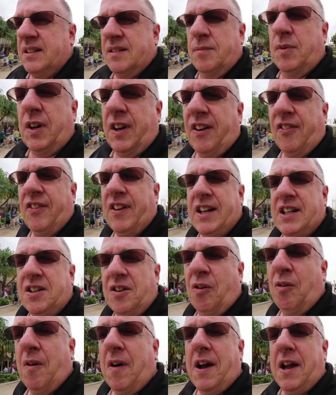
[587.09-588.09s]
Book your flight to
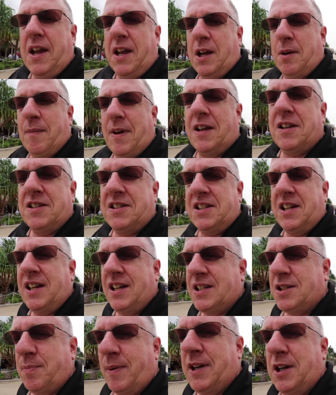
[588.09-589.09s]
Hawaii, come out and see
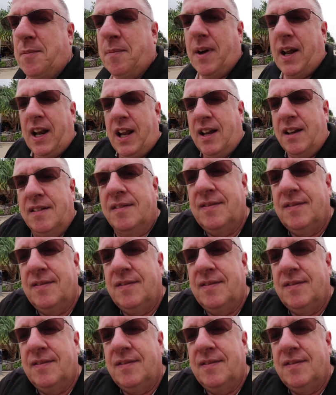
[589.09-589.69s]
us, spend your money.